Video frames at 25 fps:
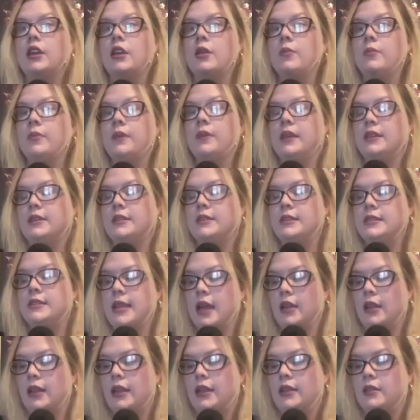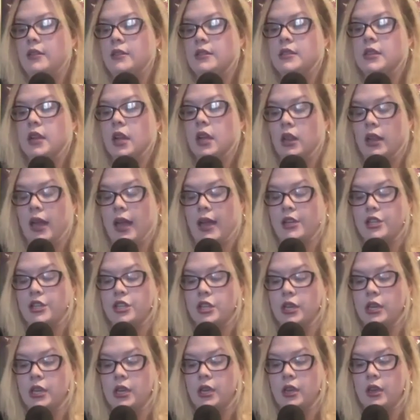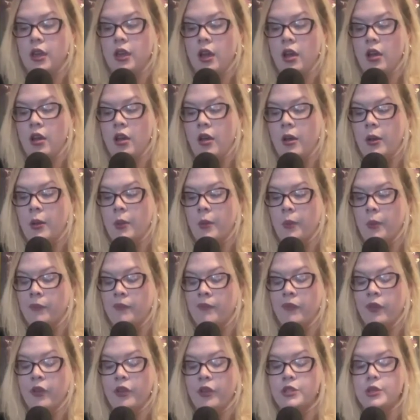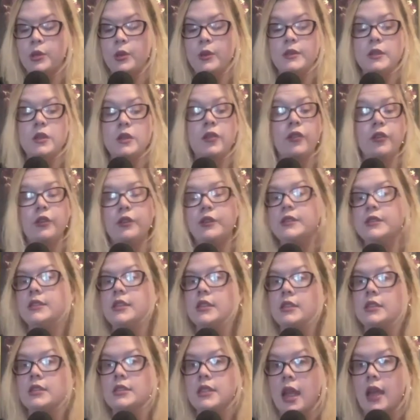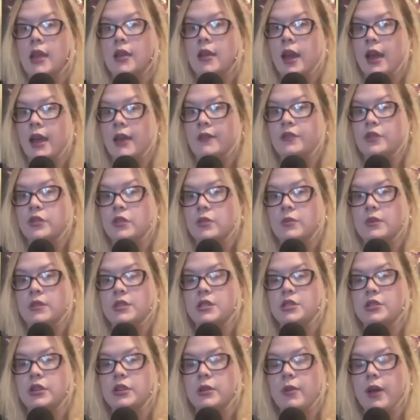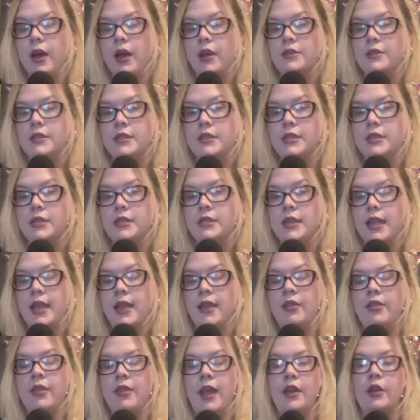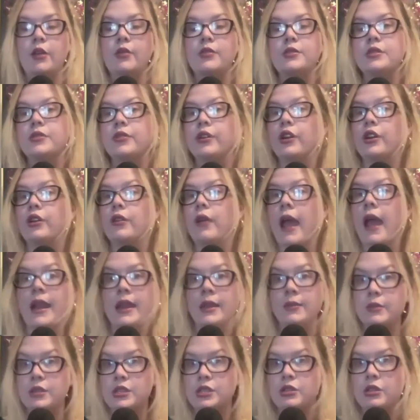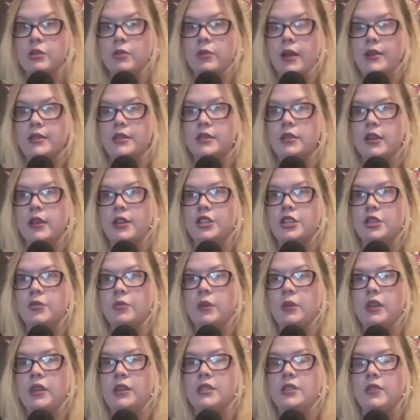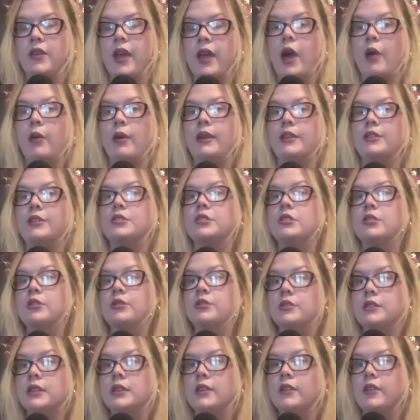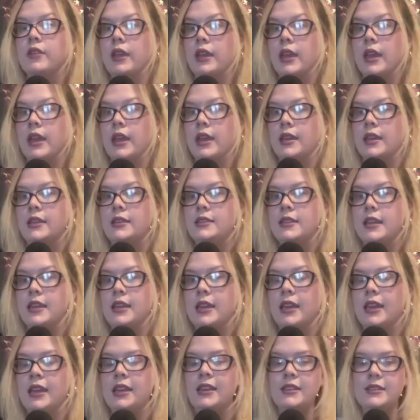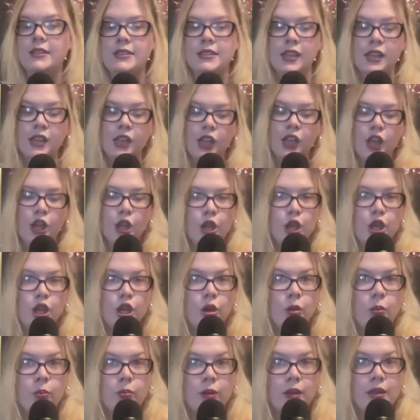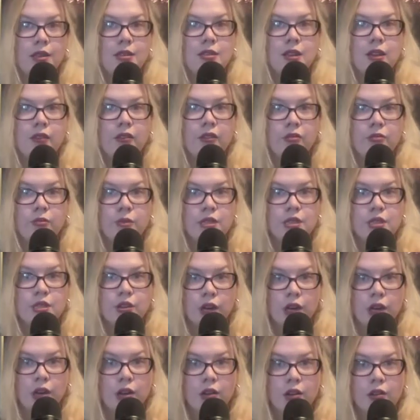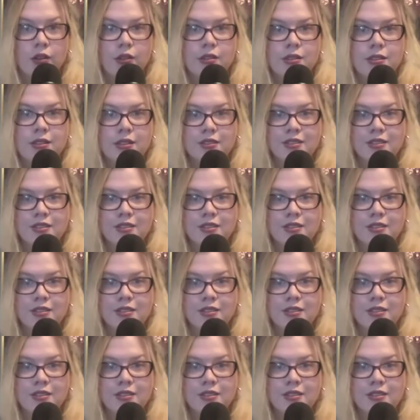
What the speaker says: to be selling this collection to its fullest extent after the mystery boxes. And that goes for any mystery box collection because of how exclusive it is. And it is, based off of mystery cults.